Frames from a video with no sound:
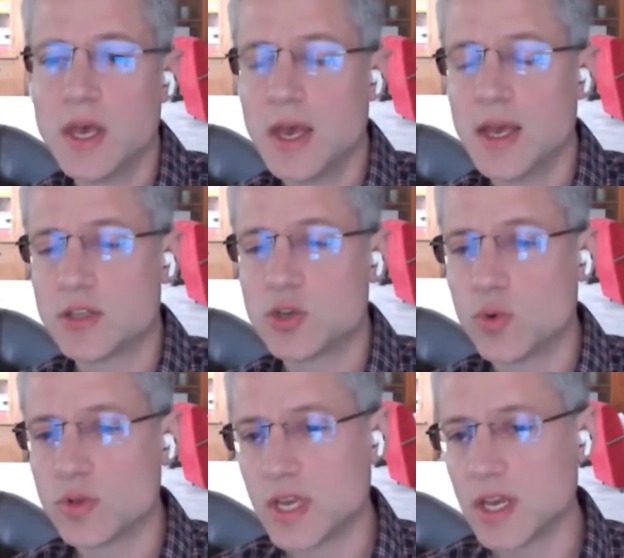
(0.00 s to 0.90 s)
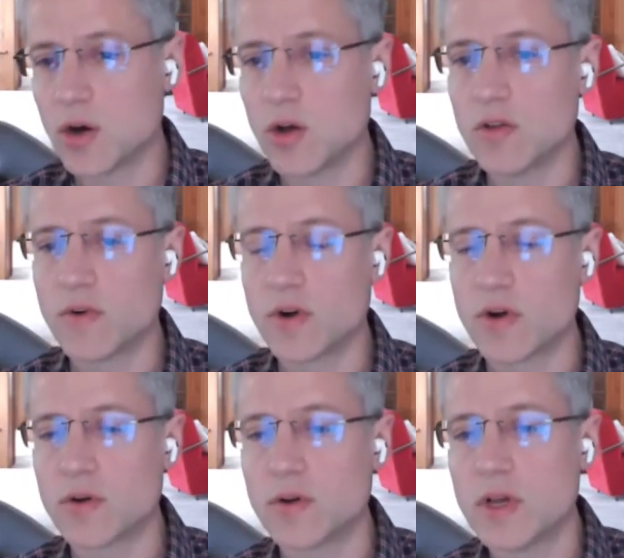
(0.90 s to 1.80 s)
And so we'll take all of
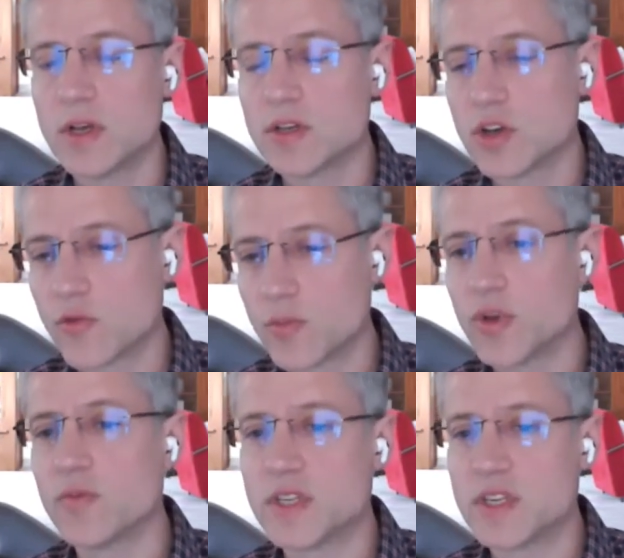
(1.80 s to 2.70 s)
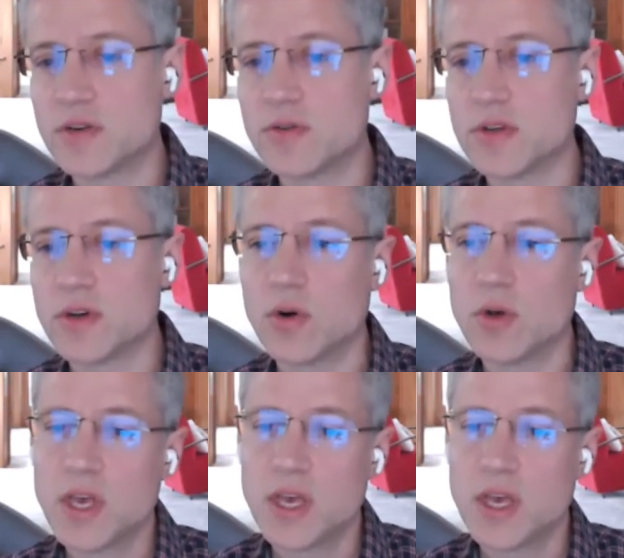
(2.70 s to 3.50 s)
our software build material